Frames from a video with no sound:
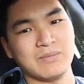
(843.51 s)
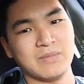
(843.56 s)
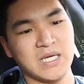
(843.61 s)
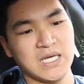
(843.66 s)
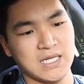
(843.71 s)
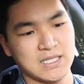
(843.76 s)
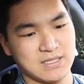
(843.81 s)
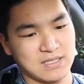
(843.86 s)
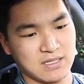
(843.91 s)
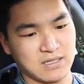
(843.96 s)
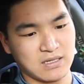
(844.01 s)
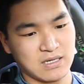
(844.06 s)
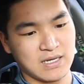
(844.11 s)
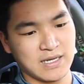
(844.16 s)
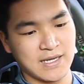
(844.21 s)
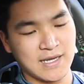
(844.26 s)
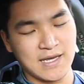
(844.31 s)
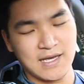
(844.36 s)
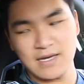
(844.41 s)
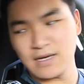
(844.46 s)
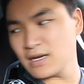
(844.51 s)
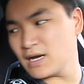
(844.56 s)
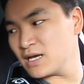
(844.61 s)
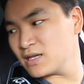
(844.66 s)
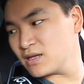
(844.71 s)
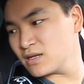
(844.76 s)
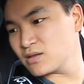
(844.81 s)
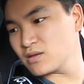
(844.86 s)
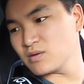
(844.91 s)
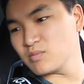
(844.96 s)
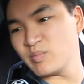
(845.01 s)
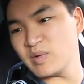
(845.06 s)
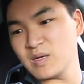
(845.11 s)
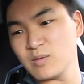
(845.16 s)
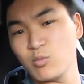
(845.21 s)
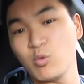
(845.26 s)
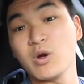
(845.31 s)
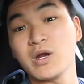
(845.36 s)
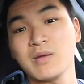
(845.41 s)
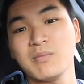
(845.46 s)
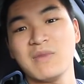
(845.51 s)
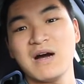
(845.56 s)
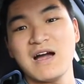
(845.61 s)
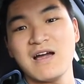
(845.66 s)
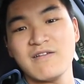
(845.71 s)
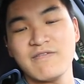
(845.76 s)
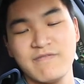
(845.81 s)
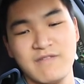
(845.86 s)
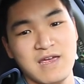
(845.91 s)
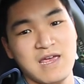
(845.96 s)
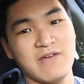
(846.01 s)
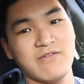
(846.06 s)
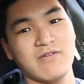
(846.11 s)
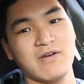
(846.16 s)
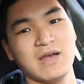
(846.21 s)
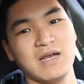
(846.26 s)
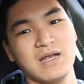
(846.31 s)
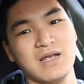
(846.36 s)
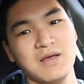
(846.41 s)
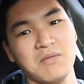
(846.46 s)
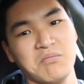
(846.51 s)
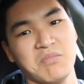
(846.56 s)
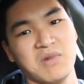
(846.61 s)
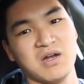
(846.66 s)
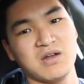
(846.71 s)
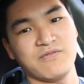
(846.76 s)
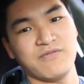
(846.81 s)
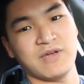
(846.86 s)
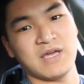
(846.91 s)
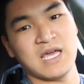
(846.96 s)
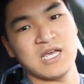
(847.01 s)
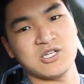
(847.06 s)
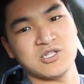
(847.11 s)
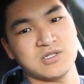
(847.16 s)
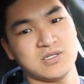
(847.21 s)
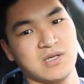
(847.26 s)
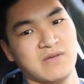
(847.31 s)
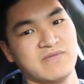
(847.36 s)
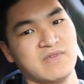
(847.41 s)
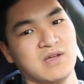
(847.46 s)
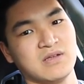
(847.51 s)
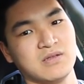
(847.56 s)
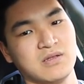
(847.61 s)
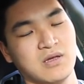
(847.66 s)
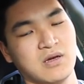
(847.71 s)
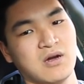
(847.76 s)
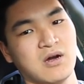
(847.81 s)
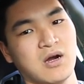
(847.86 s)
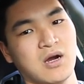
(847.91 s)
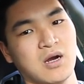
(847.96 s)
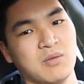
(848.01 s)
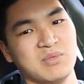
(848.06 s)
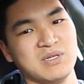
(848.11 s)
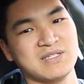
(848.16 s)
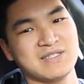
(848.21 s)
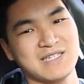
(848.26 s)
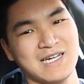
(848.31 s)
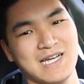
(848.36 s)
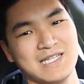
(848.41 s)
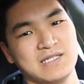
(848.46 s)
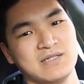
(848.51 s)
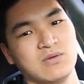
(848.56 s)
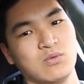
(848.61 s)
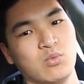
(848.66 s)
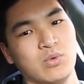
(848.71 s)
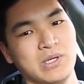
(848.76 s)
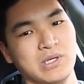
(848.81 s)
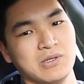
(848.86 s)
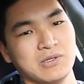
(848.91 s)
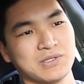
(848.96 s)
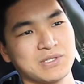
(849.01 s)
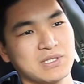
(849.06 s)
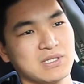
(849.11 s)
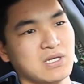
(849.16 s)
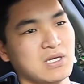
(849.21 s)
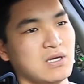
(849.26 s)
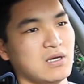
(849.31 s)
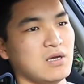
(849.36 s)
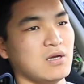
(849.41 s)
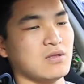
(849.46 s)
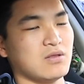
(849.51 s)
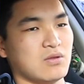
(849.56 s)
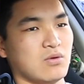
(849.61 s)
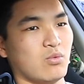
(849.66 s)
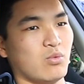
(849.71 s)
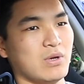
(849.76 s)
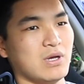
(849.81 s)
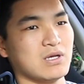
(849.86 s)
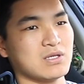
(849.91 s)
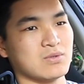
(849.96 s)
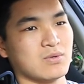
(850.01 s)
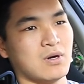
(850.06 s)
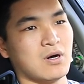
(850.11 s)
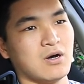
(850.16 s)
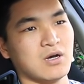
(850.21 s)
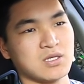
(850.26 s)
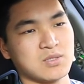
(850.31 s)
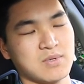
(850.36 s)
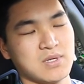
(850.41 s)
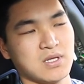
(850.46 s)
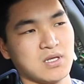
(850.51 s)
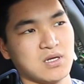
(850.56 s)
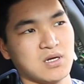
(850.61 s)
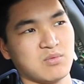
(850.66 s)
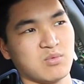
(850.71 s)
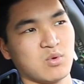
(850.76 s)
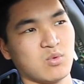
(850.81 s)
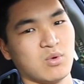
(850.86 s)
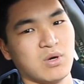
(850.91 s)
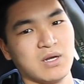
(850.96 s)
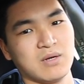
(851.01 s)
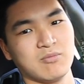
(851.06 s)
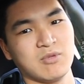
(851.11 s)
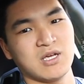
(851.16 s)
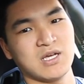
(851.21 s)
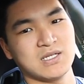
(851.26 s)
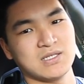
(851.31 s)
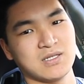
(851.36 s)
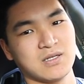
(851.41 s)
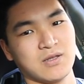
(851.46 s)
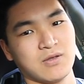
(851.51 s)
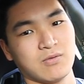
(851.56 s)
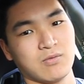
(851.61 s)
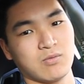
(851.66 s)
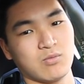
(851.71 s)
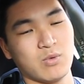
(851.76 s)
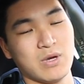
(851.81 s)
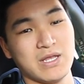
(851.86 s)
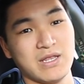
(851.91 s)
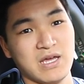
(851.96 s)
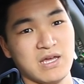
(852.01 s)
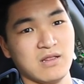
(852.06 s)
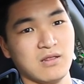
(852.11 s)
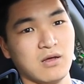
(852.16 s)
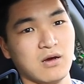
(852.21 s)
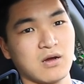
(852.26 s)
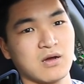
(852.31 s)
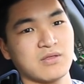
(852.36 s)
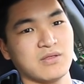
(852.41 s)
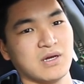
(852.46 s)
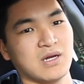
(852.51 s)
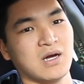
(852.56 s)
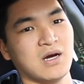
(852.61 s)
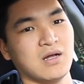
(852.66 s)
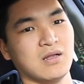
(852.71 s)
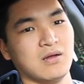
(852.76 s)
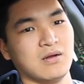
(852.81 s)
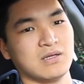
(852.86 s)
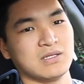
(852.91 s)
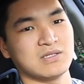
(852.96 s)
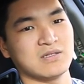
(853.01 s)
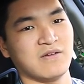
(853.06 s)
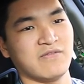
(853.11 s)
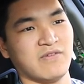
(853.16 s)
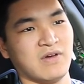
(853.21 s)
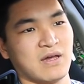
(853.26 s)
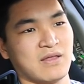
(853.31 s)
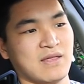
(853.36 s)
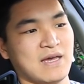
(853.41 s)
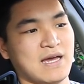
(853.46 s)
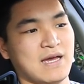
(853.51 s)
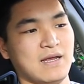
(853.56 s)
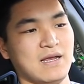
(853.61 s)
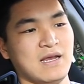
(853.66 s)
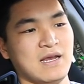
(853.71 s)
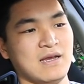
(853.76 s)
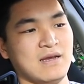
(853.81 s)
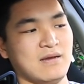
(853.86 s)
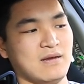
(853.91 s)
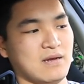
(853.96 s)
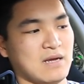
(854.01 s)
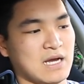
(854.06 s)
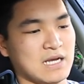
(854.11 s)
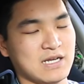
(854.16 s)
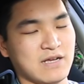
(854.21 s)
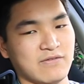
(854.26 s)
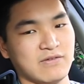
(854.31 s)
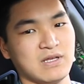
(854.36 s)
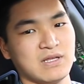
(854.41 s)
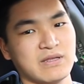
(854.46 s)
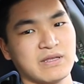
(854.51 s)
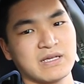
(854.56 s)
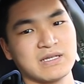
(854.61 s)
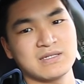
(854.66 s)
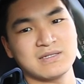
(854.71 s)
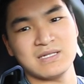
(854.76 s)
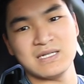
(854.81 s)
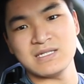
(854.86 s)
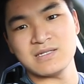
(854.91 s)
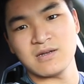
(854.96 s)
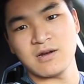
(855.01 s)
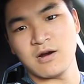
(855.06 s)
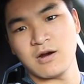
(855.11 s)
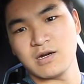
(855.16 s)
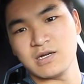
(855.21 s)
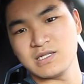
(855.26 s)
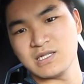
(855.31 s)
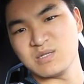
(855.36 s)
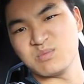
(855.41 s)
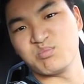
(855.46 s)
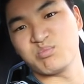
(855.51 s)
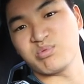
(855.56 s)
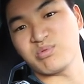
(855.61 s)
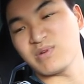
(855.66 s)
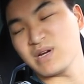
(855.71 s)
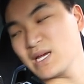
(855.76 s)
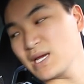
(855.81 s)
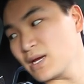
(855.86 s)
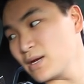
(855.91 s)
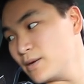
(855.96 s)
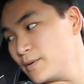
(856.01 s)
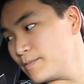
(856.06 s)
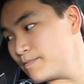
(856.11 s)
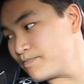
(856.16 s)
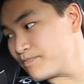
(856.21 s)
amazing. I can't, I think they're one of my favorite modifications I've done to the car besides the wheels. The wheels will always be in the number one because of the way they look, the color, and stuff like that. And I definitely think seats and harnesses bring